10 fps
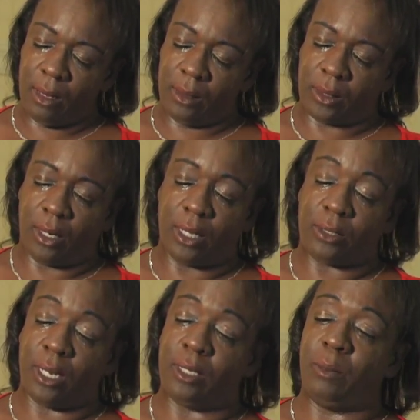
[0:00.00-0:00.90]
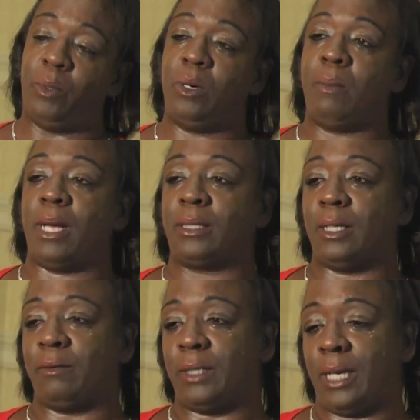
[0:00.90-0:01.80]
So I tried to pull
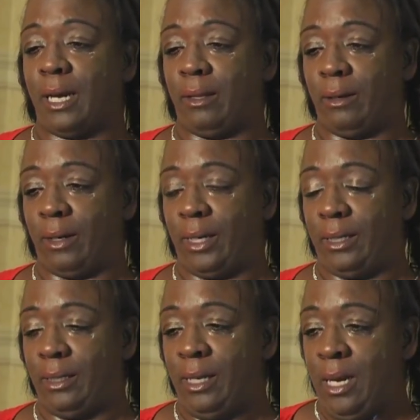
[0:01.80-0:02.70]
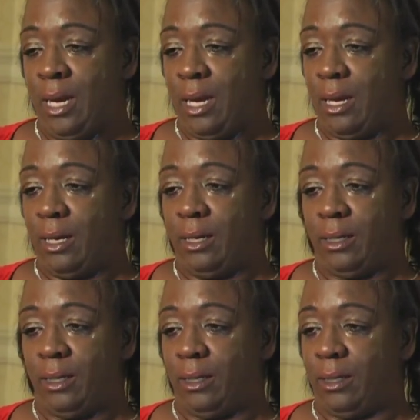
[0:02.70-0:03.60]
myself together and
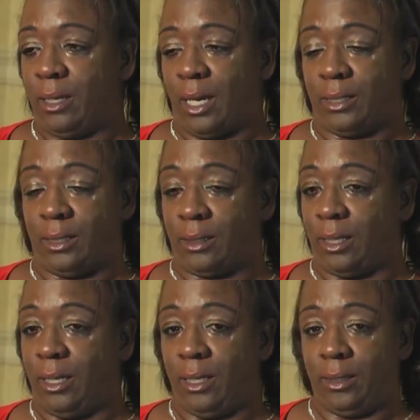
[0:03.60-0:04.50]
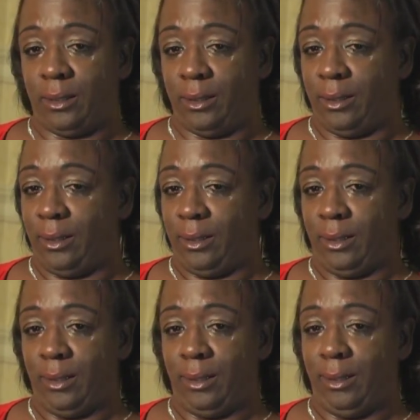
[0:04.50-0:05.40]
I just couldn't.
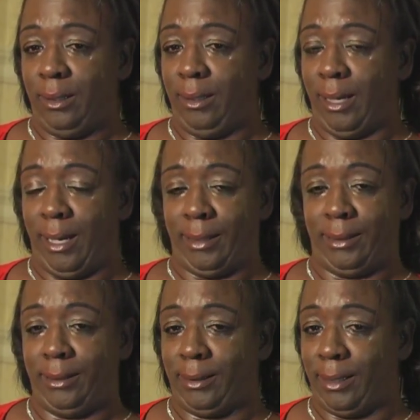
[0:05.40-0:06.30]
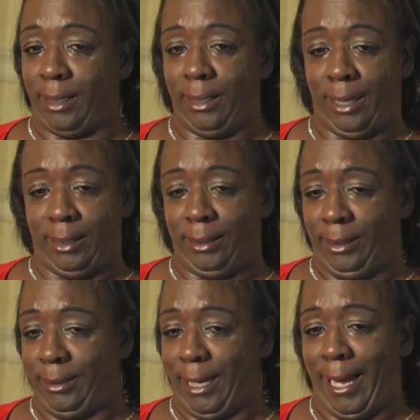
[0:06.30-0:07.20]
I
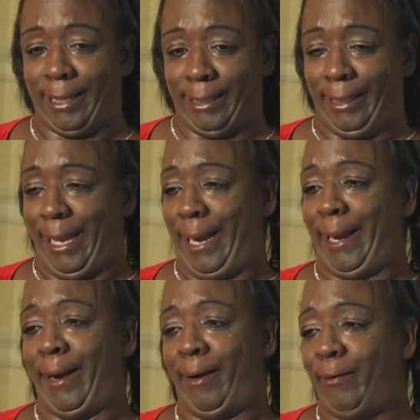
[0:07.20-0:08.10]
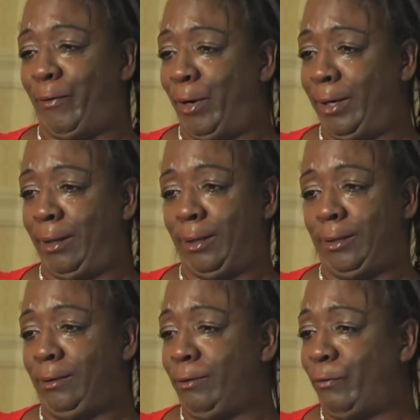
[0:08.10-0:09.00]
had to lay there for another
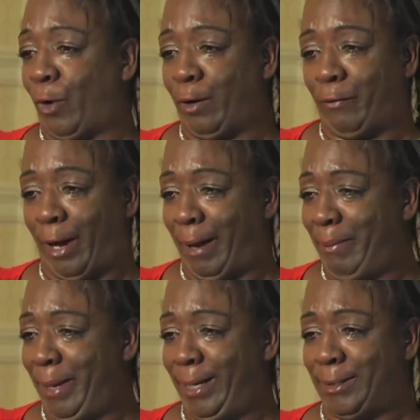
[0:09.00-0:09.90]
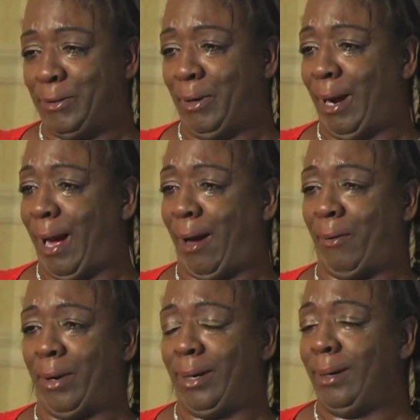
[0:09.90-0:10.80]
45 minutes to an
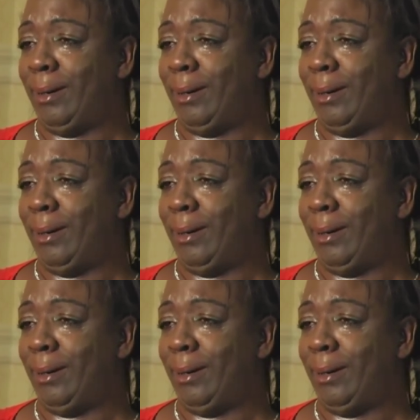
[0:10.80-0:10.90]
hour.